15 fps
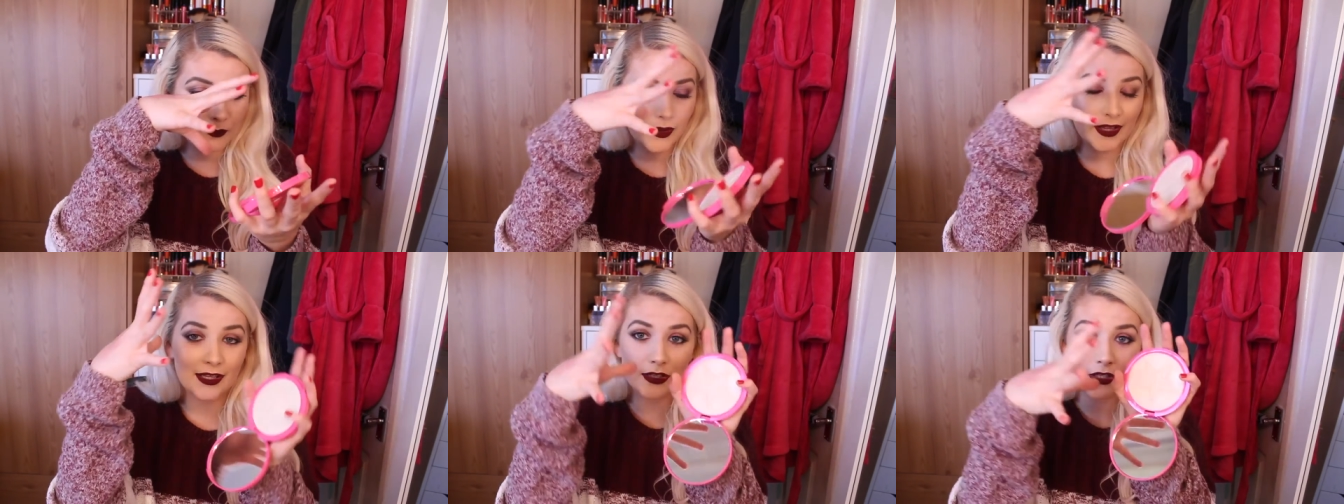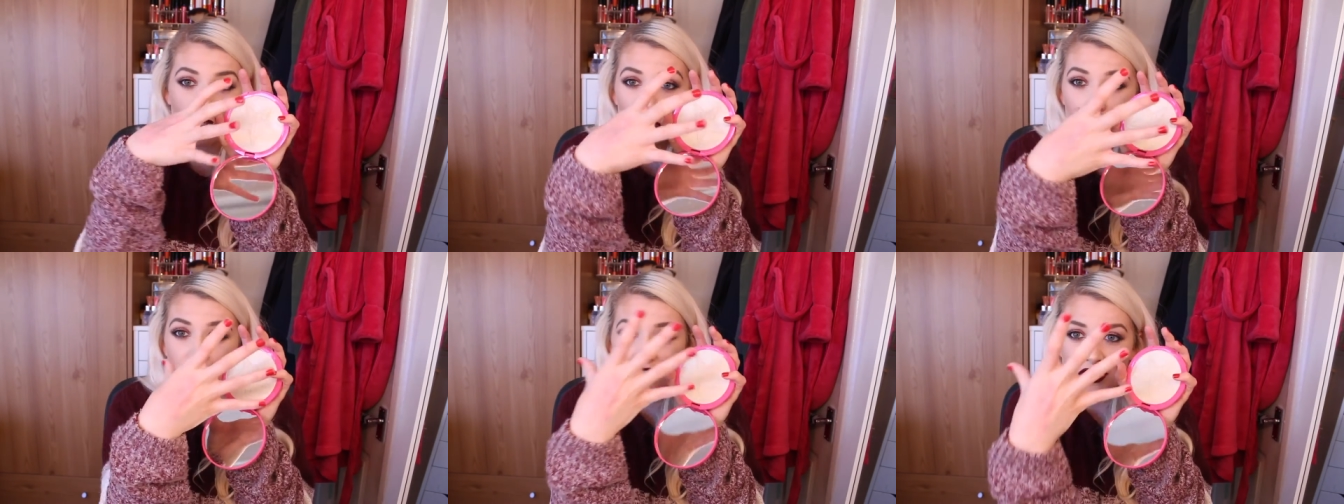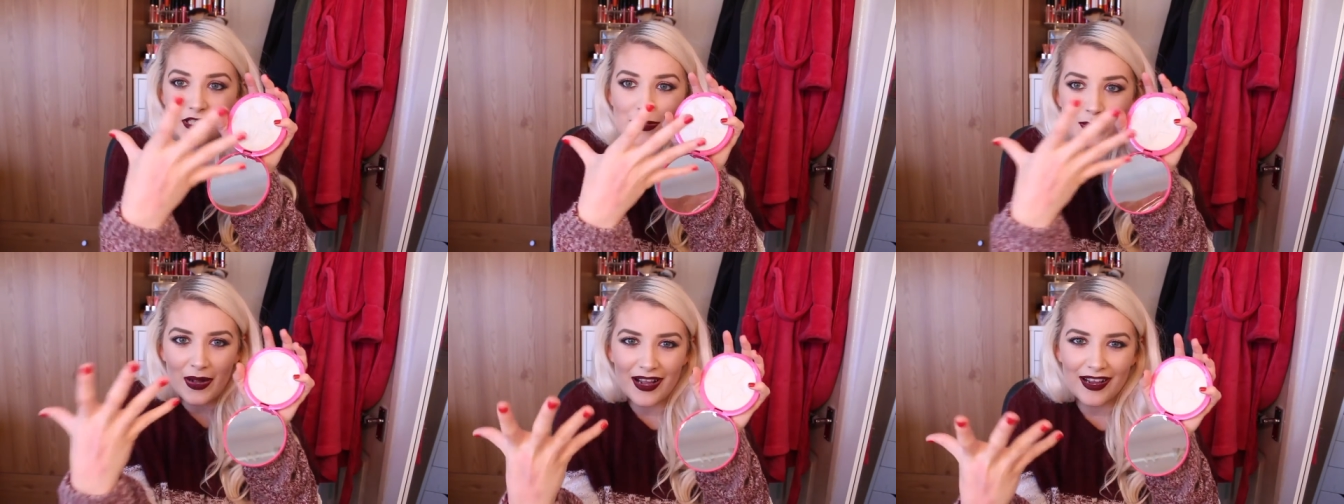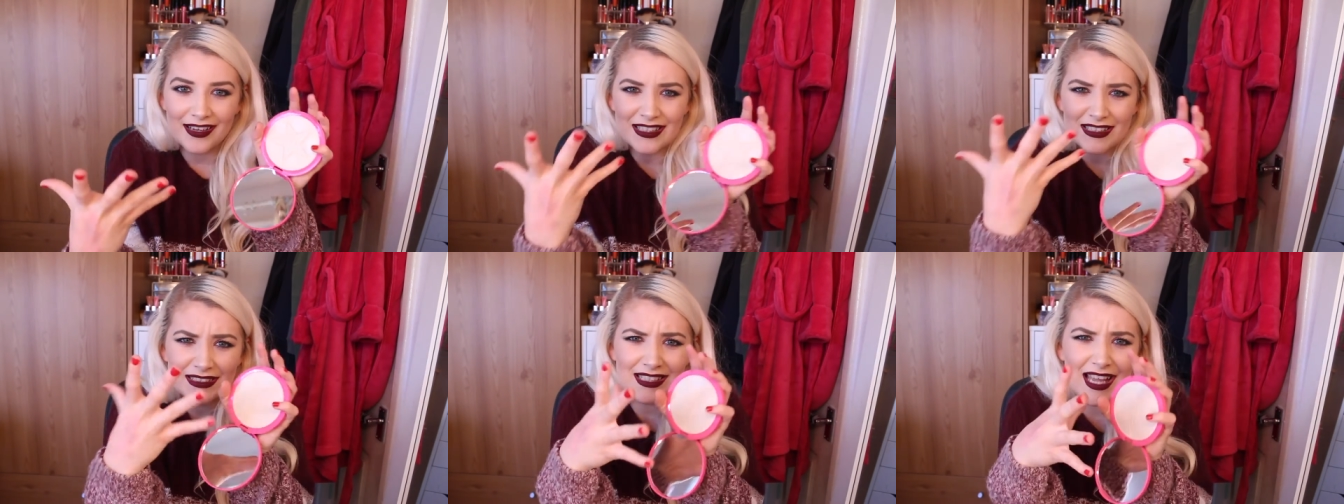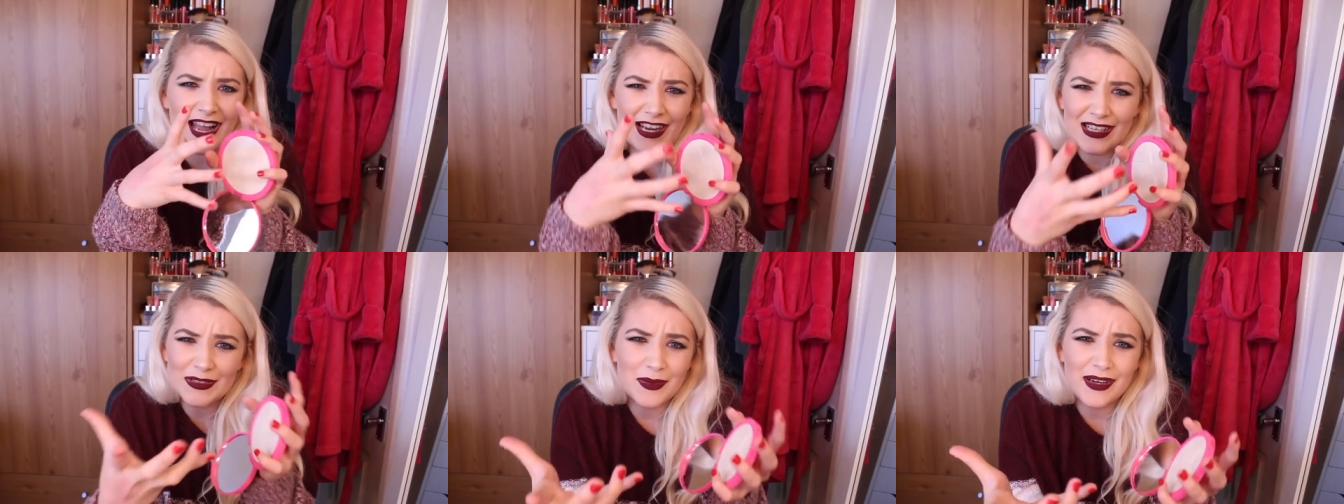like hugeness wise,
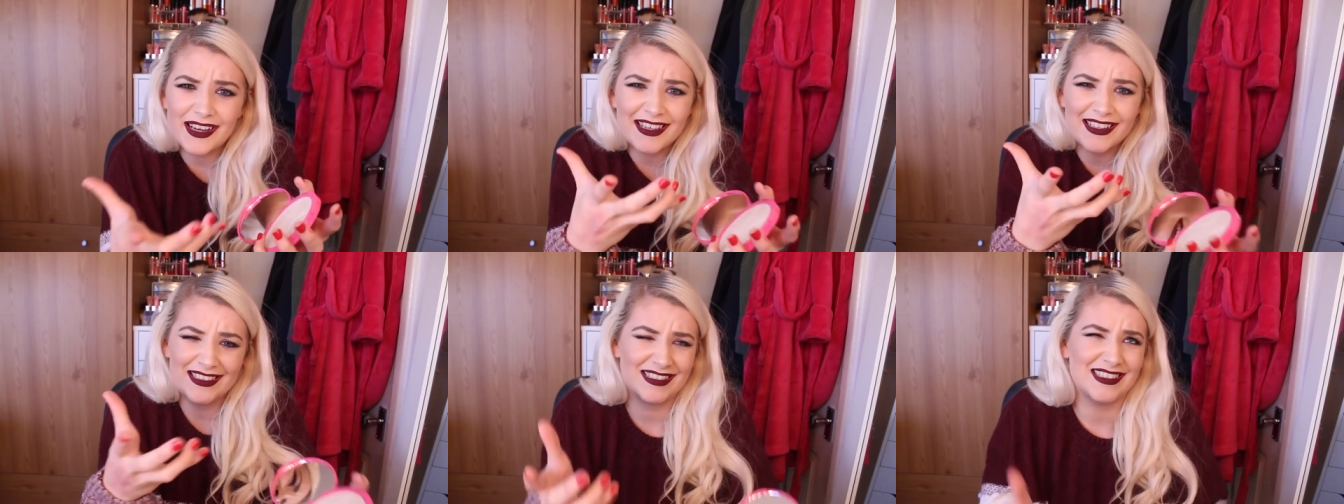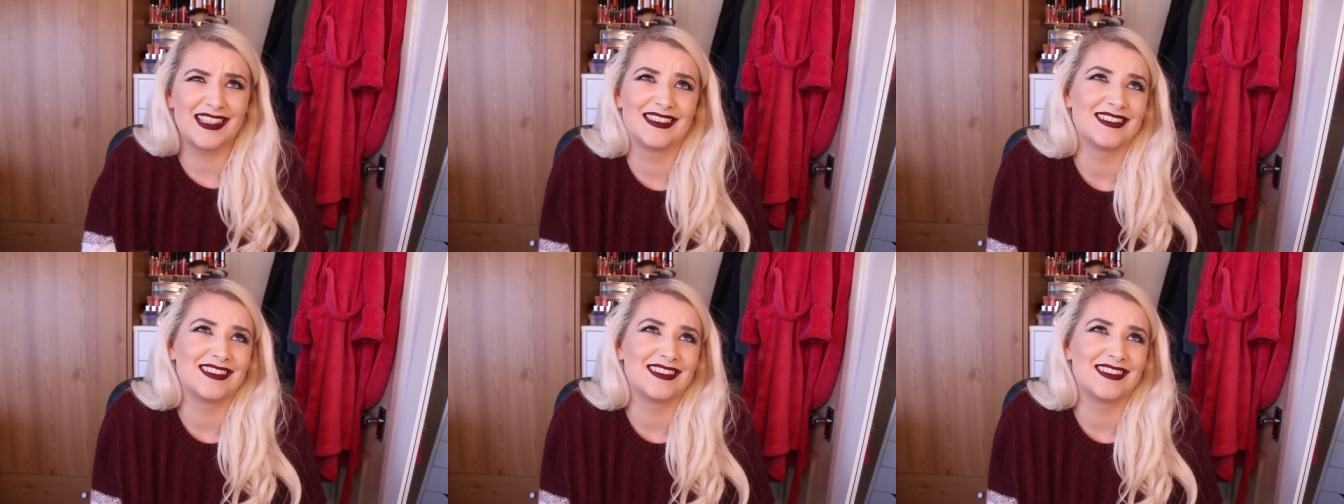size wise,